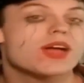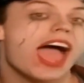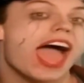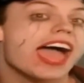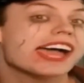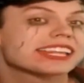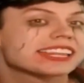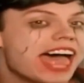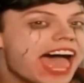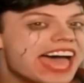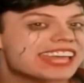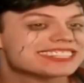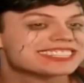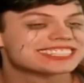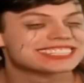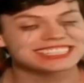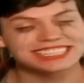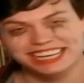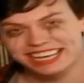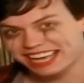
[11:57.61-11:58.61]
I really,
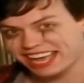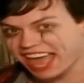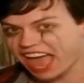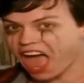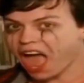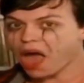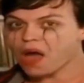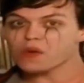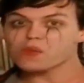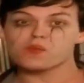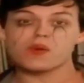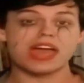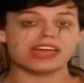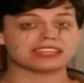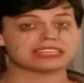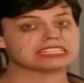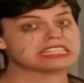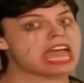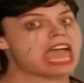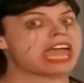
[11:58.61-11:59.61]
really loved your
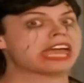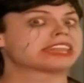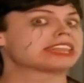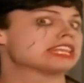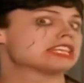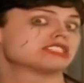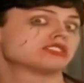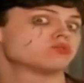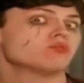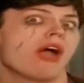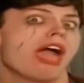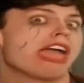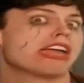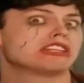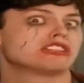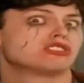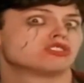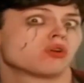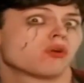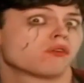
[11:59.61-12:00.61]
audition, and I don't think
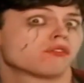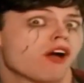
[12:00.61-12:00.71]
this is a